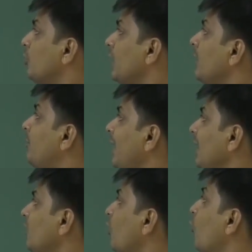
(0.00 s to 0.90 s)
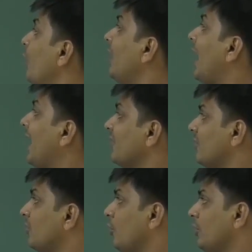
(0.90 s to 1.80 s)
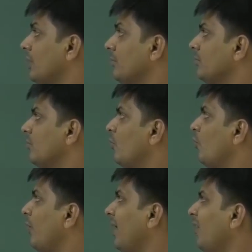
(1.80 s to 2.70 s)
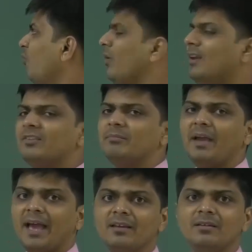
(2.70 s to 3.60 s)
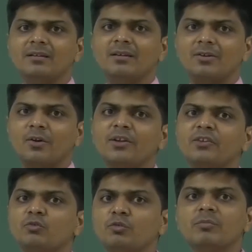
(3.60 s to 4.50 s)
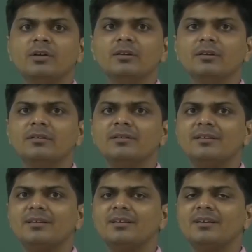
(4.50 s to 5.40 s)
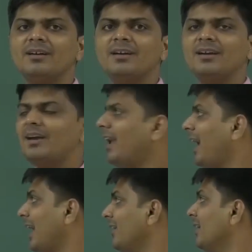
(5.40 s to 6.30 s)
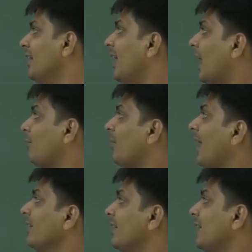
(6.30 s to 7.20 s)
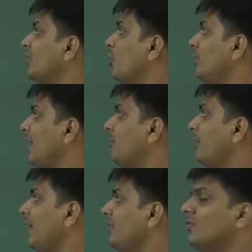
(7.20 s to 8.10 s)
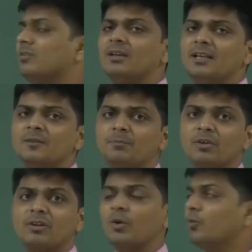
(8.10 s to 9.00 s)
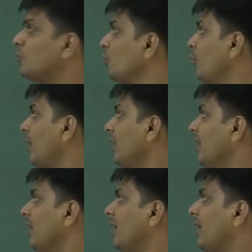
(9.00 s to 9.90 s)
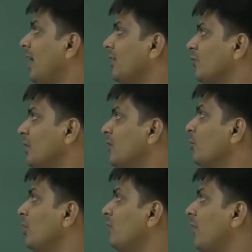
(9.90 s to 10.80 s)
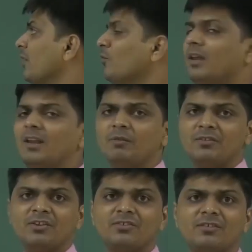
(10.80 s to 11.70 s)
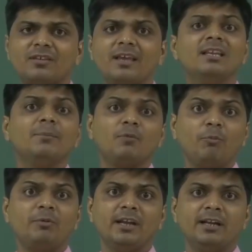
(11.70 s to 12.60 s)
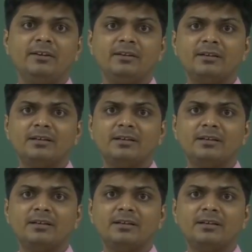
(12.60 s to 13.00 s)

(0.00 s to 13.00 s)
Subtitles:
toenail paint, Will asked Rhonda. Well, Will is a man, Rhonda is a woman. And applying red toenail paint is put close to Will. And so it is modifying Will, which is inappropriate